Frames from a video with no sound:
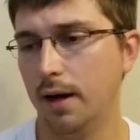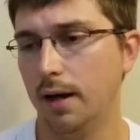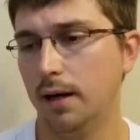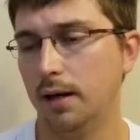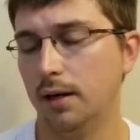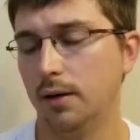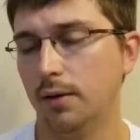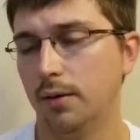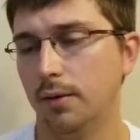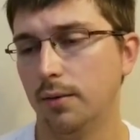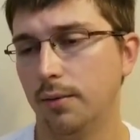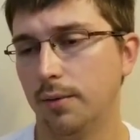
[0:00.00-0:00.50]

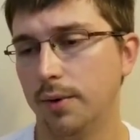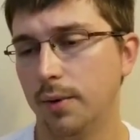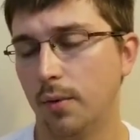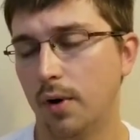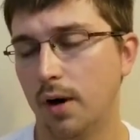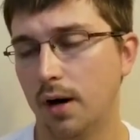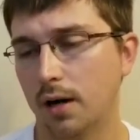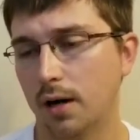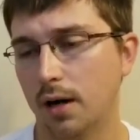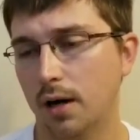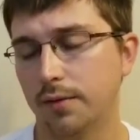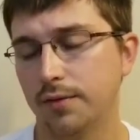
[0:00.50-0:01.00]
we walk
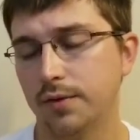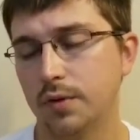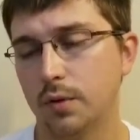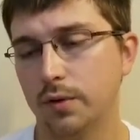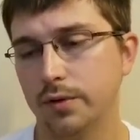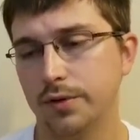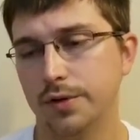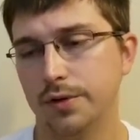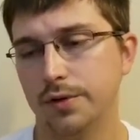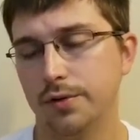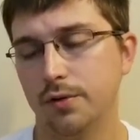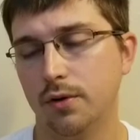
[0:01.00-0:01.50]
off towards the
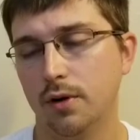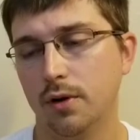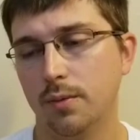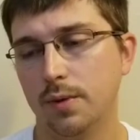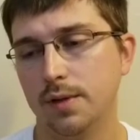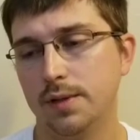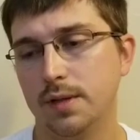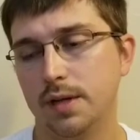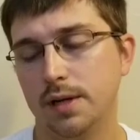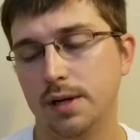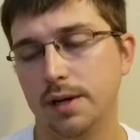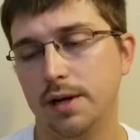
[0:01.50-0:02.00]
door, and we
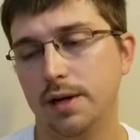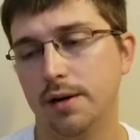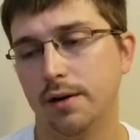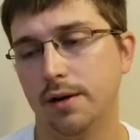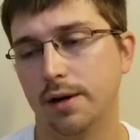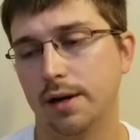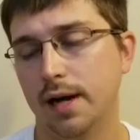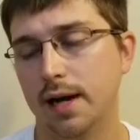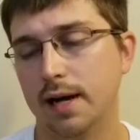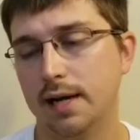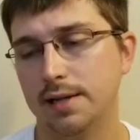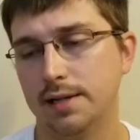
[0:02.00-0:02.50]
hear a
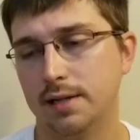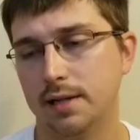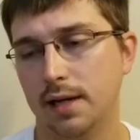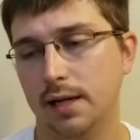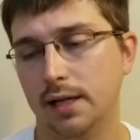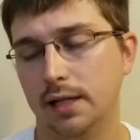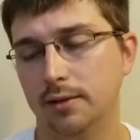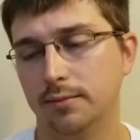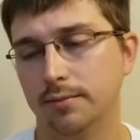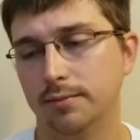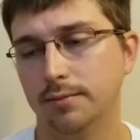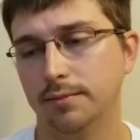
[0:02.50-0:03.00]
guy say,
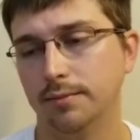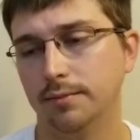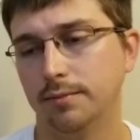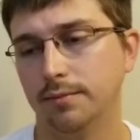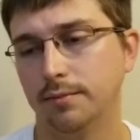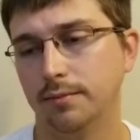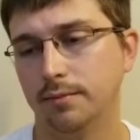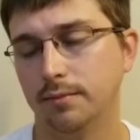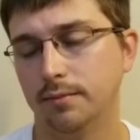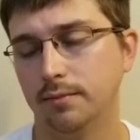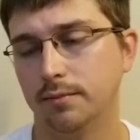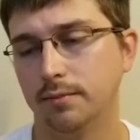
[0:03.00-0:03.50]

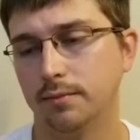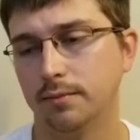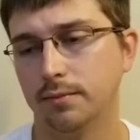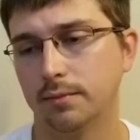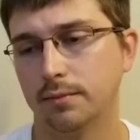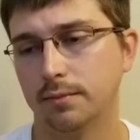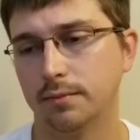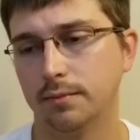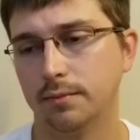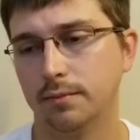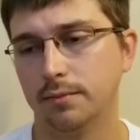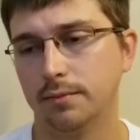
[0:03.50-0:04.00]

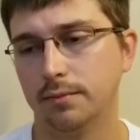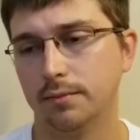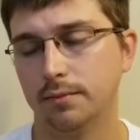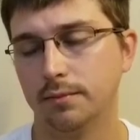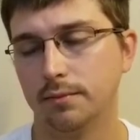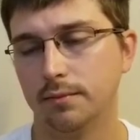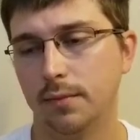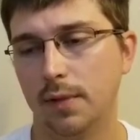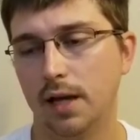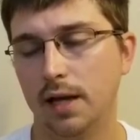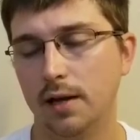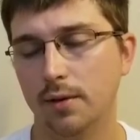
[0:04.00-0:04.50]

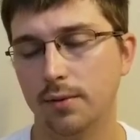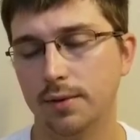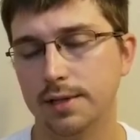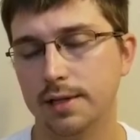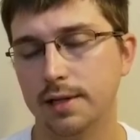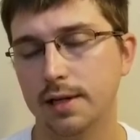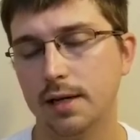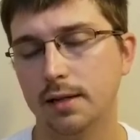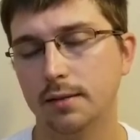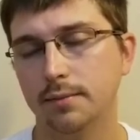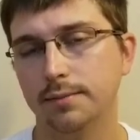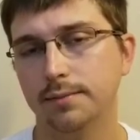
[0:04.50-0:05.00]
"Hey, what's
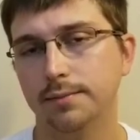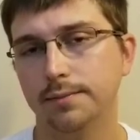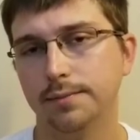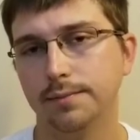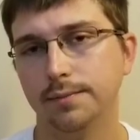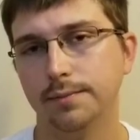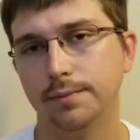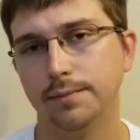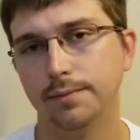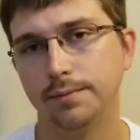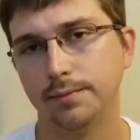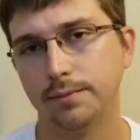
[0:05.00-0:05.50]
up?"
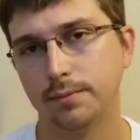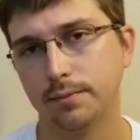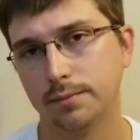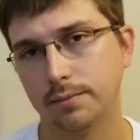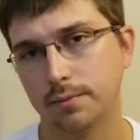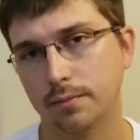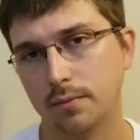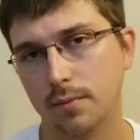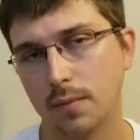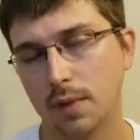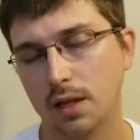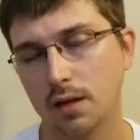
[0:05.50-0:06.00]

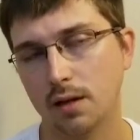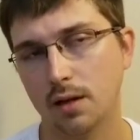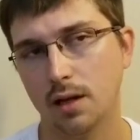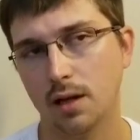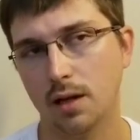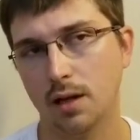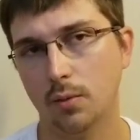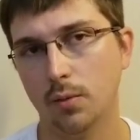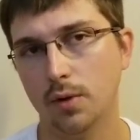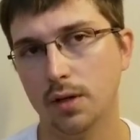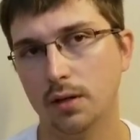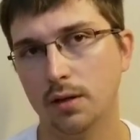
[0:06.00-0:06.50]
And
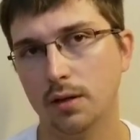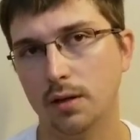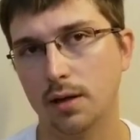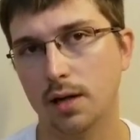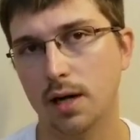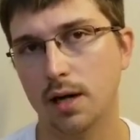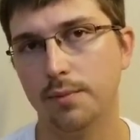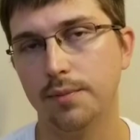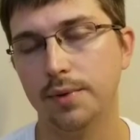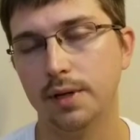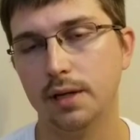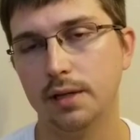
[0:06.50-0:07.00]
we look
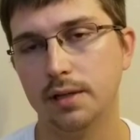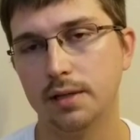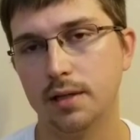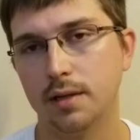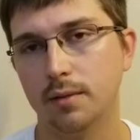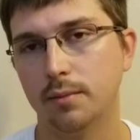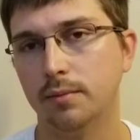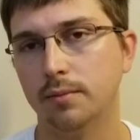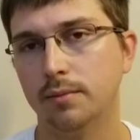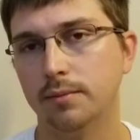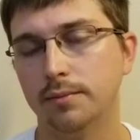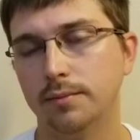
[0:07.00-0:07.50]
up, and it's
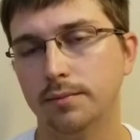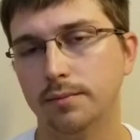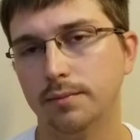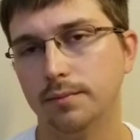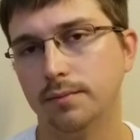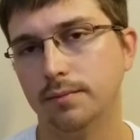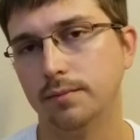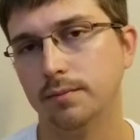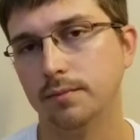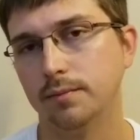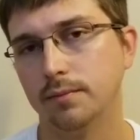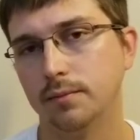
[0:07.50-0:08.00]
him.
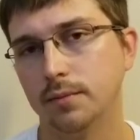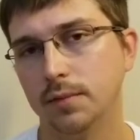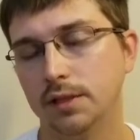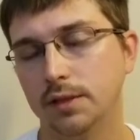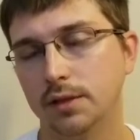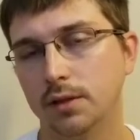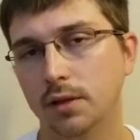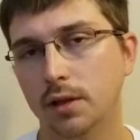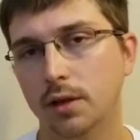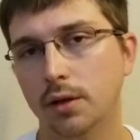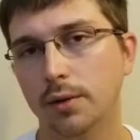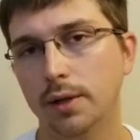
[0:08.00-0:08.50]
He's
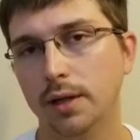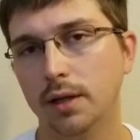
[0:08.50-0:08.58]
glowing.